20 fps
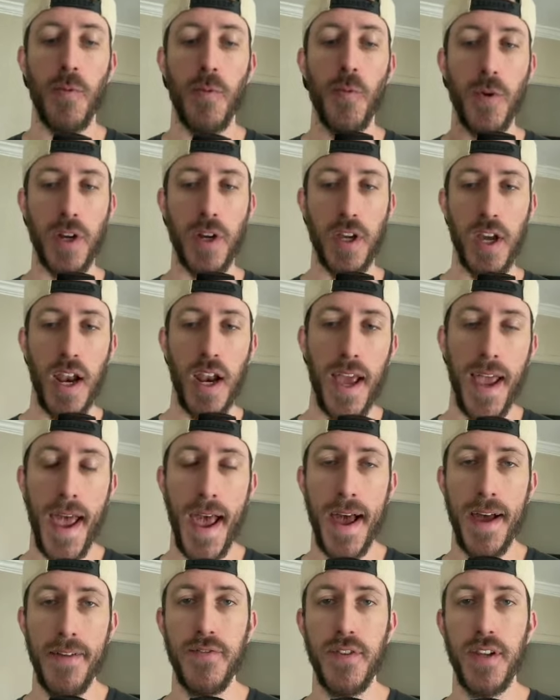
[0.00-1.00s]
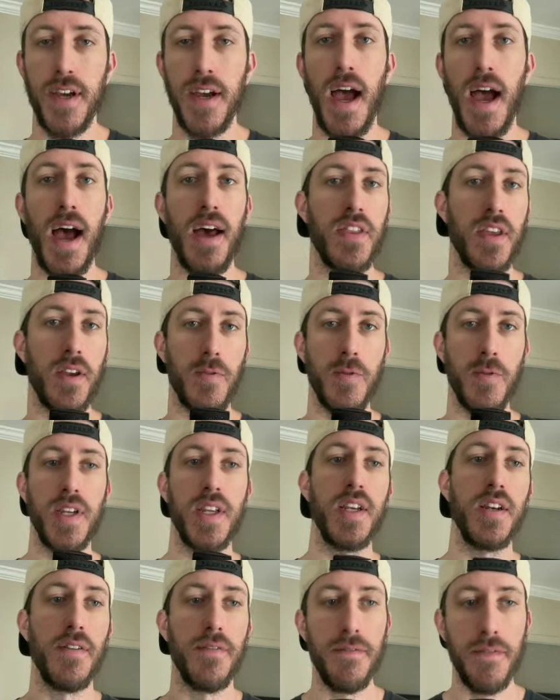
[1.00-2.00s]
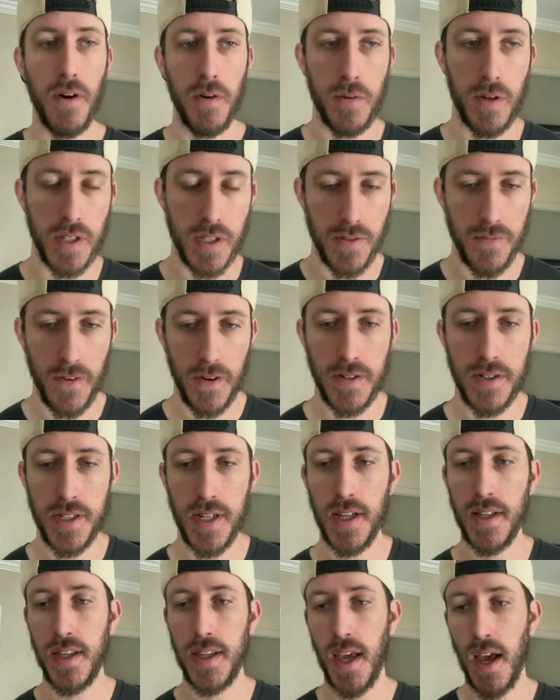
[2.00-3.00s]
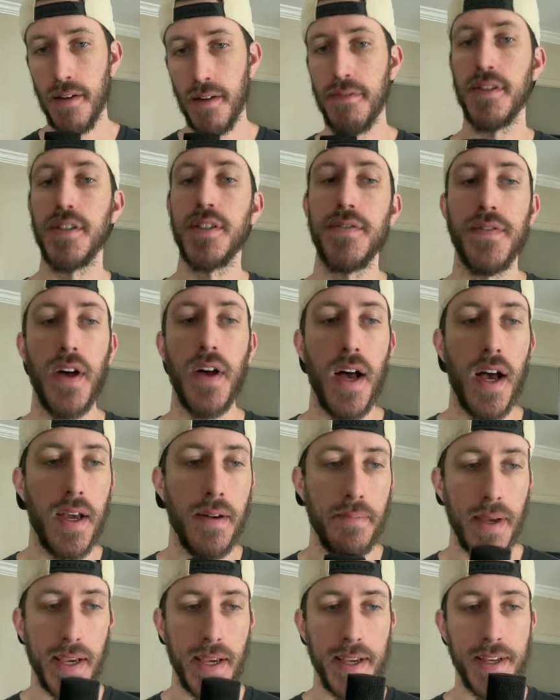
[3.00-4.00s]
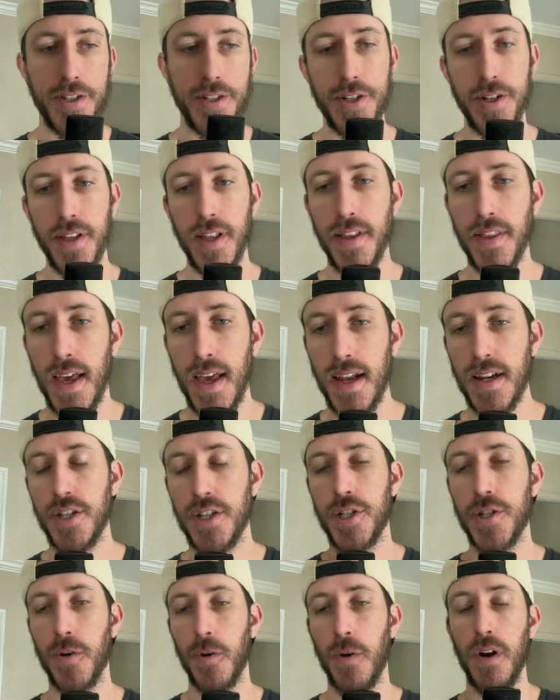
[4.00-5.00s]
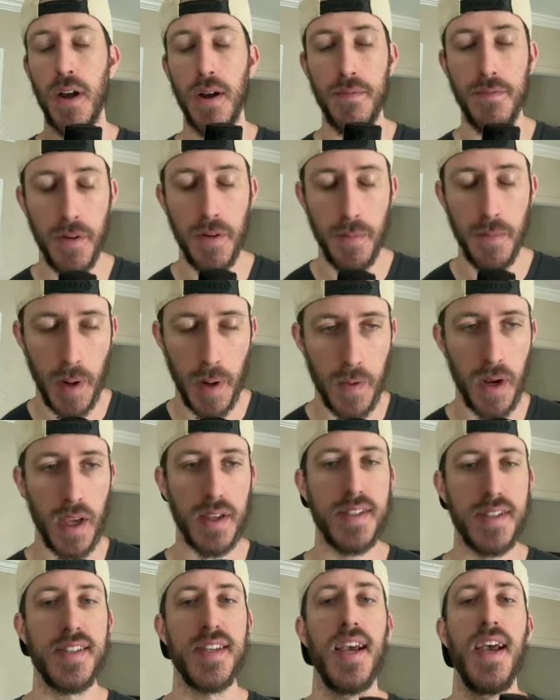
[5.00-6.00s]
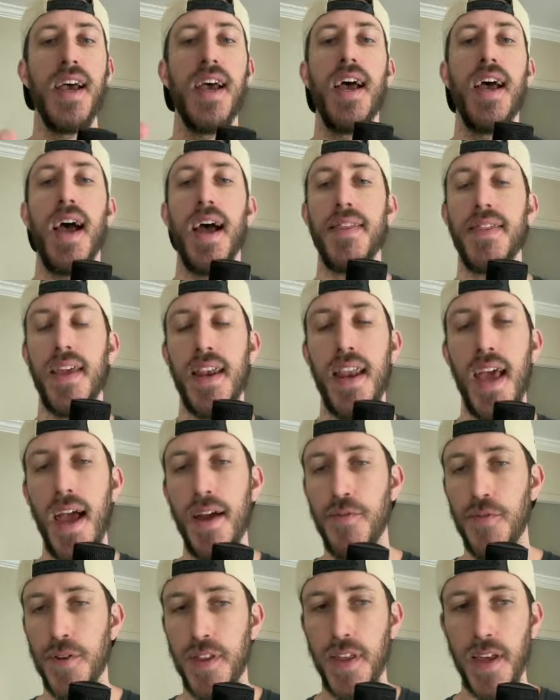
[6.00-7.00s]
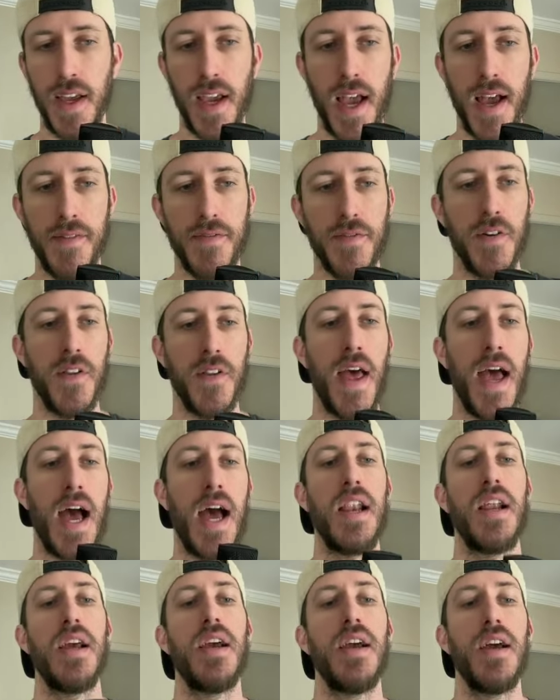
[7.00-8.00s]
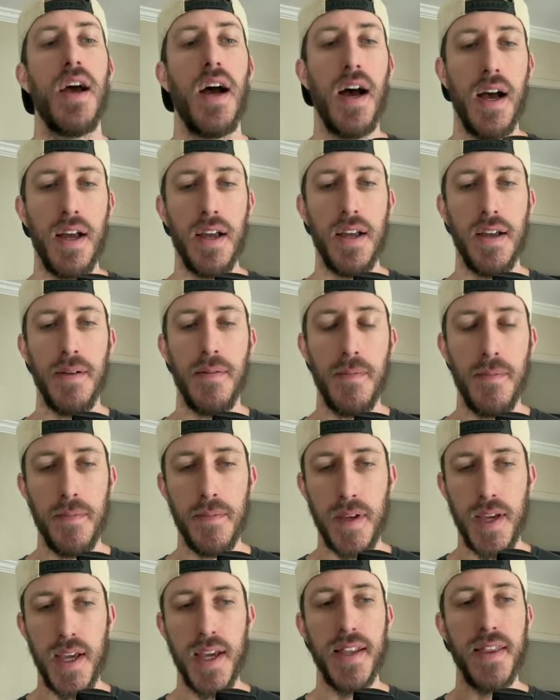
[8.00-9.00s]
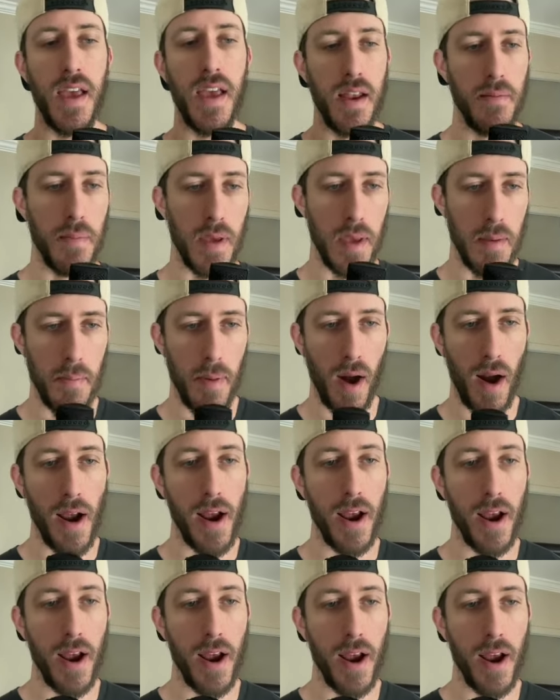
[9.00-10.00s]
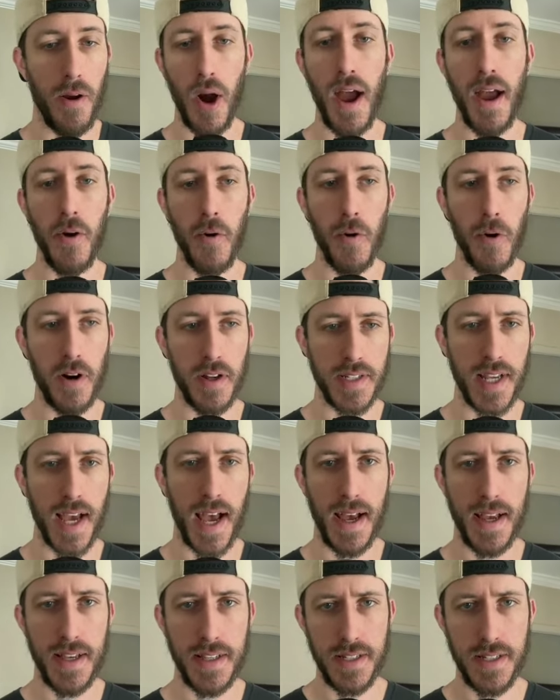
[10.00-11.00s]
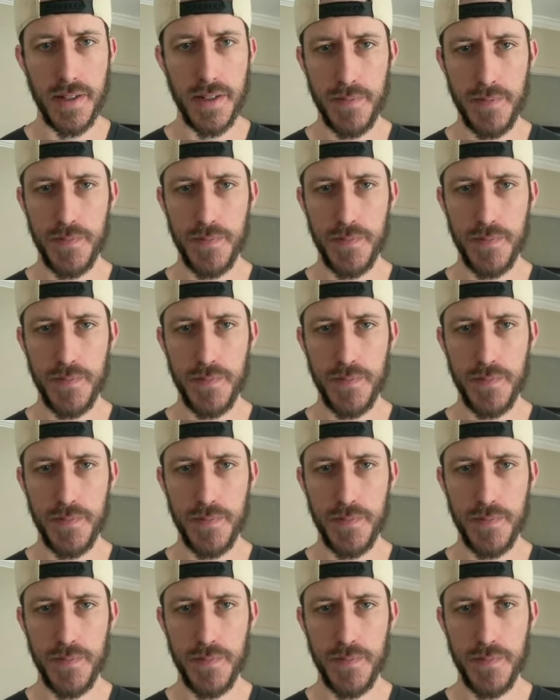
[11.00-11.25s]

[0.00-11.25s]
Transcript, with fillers: we're going to have to, I think we need to focus first on the offensive line, making sure that that is shored up for Bo Nix. And then everything after that can then be prioritized.